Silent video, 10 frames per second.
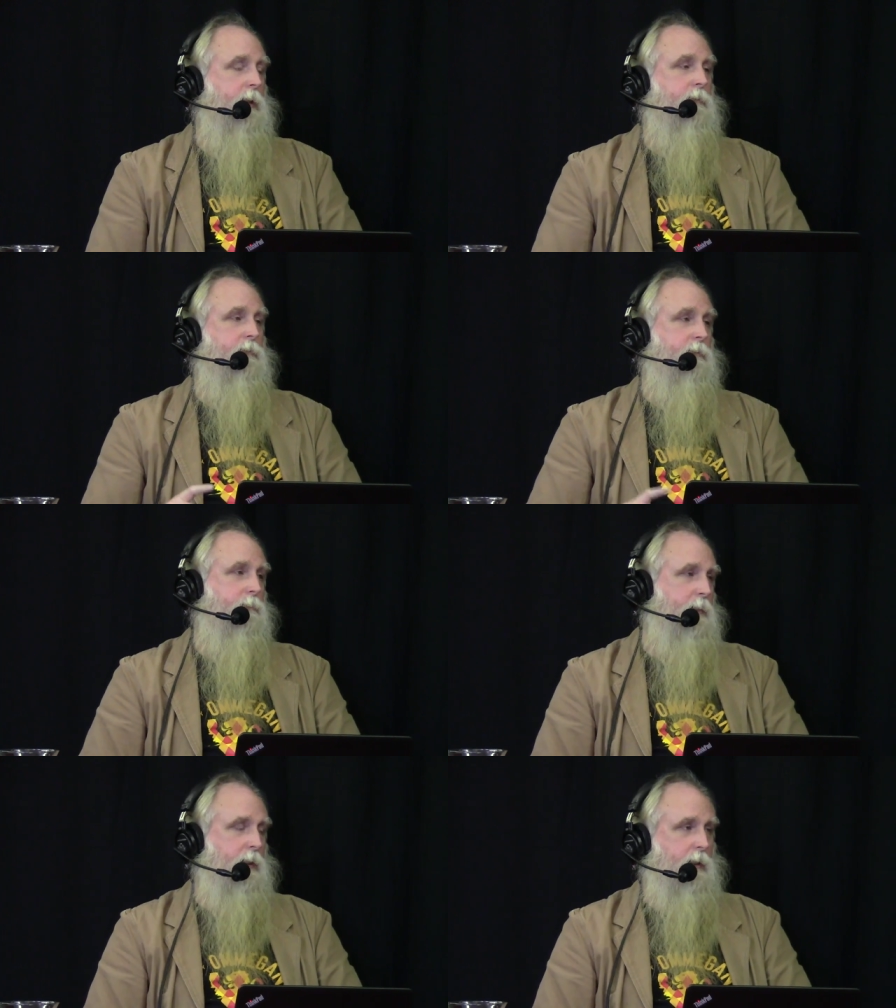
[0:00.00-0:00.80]
is
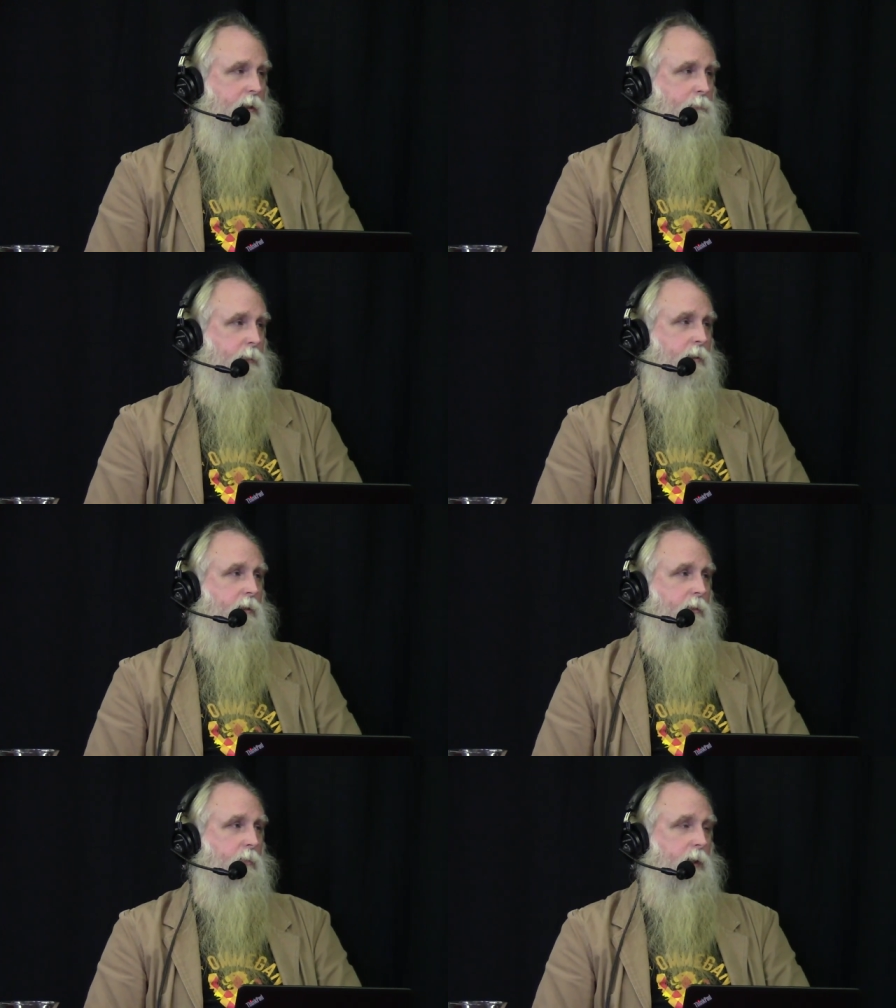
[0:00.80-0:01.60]
this being
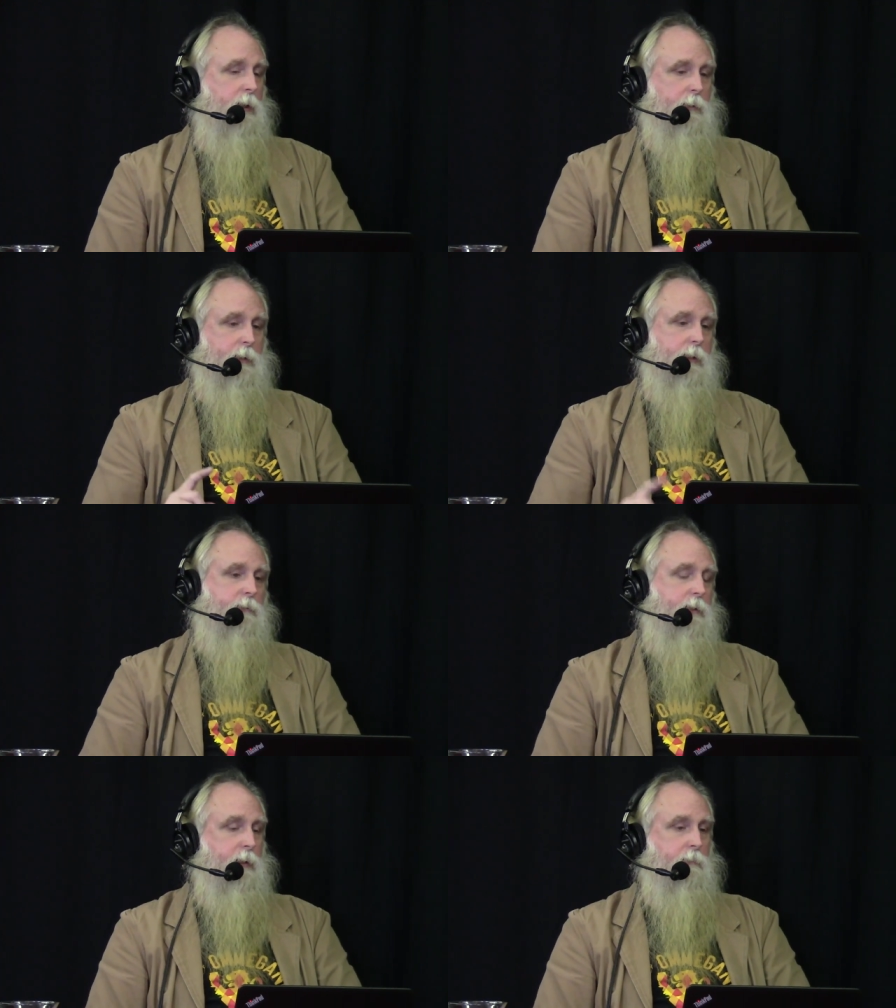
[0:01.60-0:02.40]
exploited in the wild? It
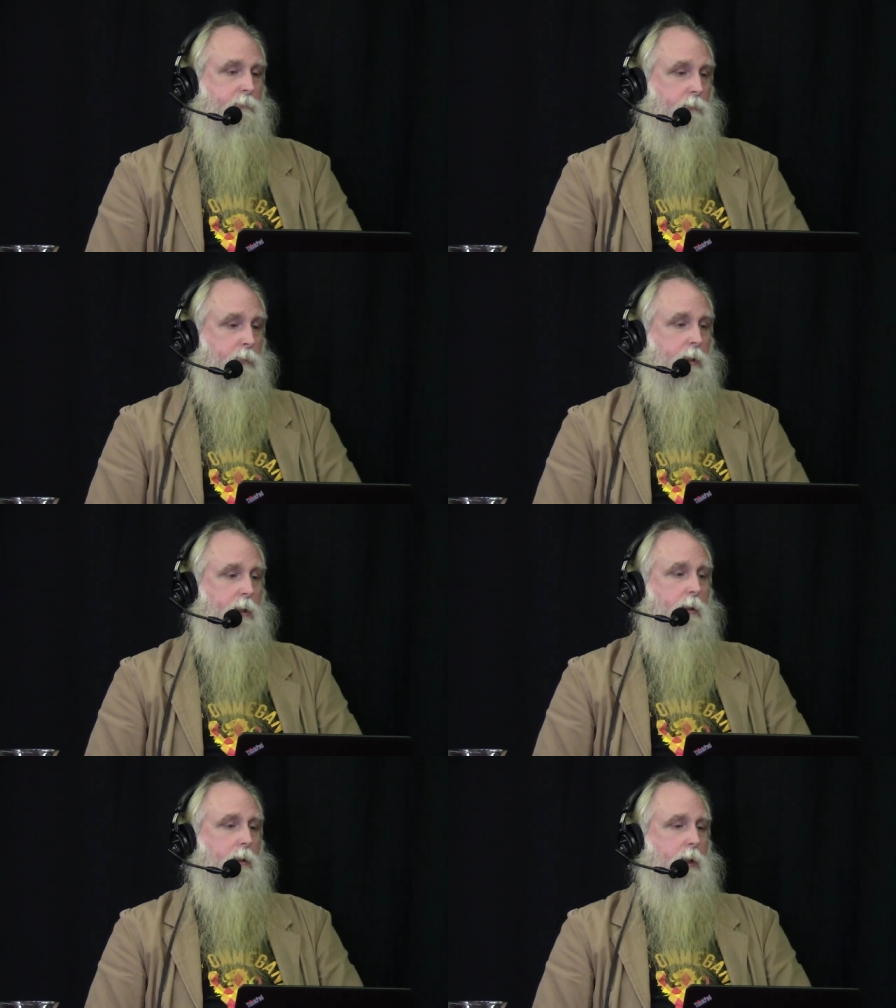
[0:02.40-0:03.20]
gets down to
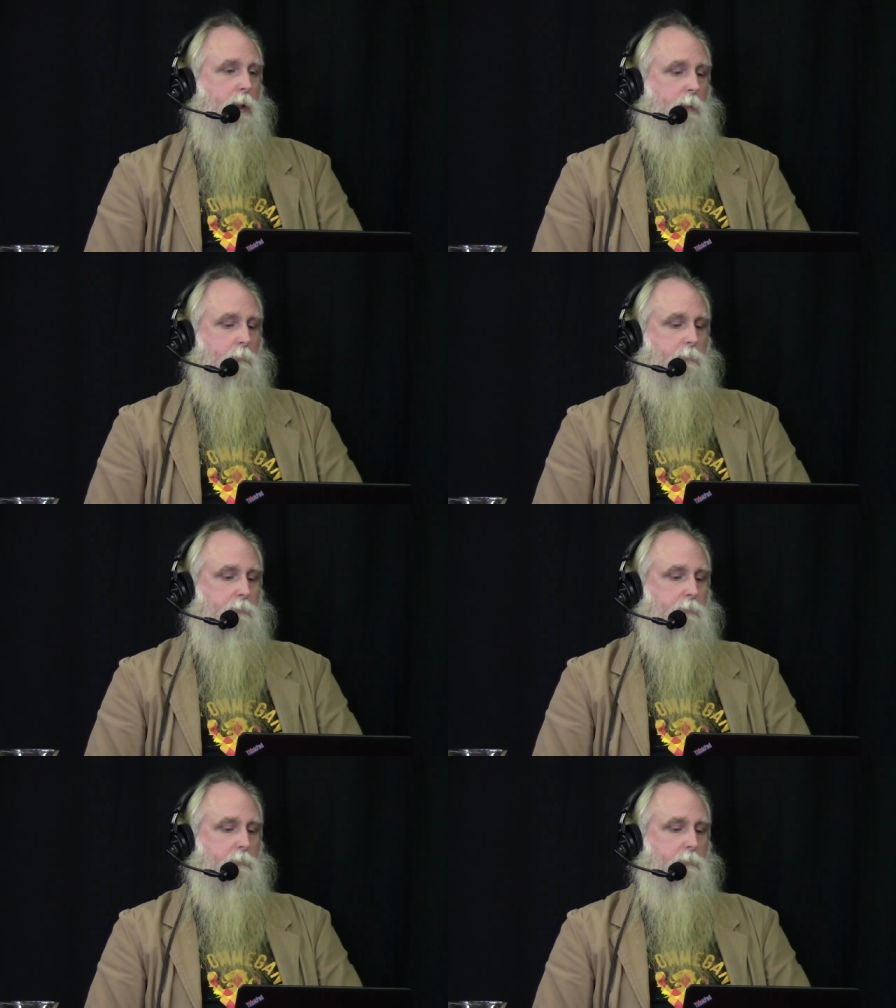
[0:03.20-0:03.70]
uh,